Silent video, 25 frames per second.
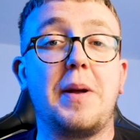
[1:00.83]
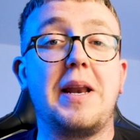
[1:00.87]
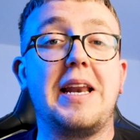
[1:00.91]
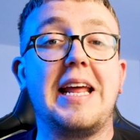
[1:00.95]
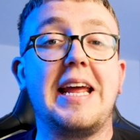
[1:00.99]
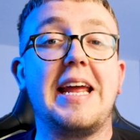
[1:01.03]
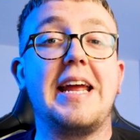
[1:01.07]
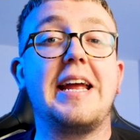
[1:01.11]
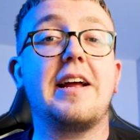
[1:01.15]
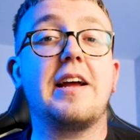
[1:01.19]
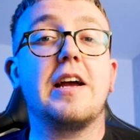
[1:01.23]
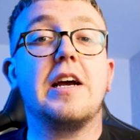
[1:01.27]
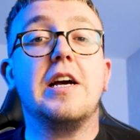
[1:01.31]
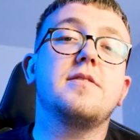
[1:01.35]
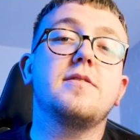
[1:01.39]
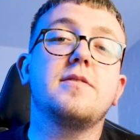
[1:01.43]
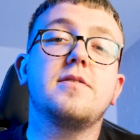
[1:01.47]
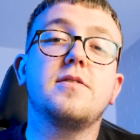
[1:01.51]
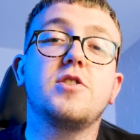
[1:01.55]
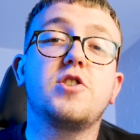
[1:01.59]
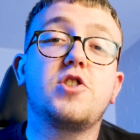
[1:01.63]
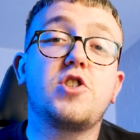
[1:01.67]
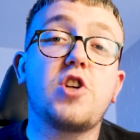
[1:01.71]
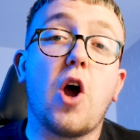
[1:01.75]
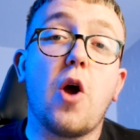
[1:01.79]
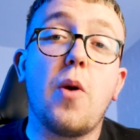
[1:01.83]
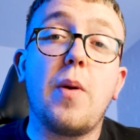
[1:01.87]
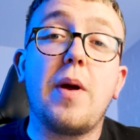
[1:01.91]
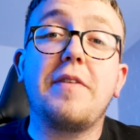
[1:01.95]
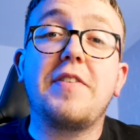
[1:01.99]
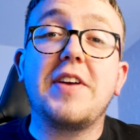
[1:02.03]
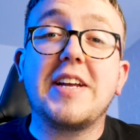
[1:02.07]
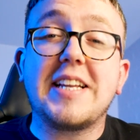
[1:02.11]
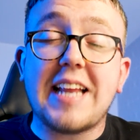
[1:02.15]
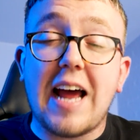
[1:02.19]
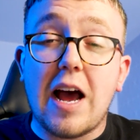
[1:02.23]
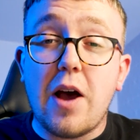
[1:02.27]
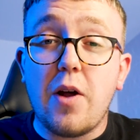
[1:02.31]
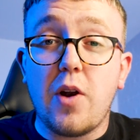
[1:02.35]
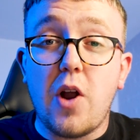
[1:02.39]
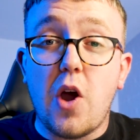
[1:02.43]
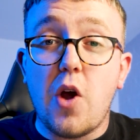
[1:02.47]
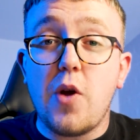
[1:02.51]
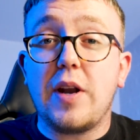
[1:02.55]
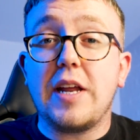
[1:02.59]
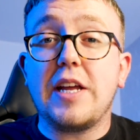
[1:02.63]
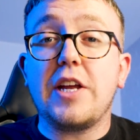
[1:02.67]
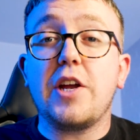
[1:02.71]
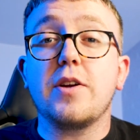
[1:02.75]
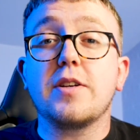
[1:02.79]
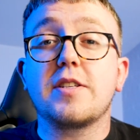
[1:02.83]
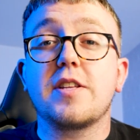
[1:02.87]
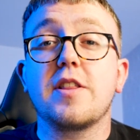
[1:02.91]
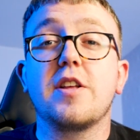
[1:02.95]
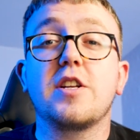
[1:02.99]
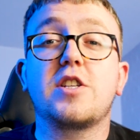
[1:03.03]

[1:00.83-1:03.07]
a league. So if you download it using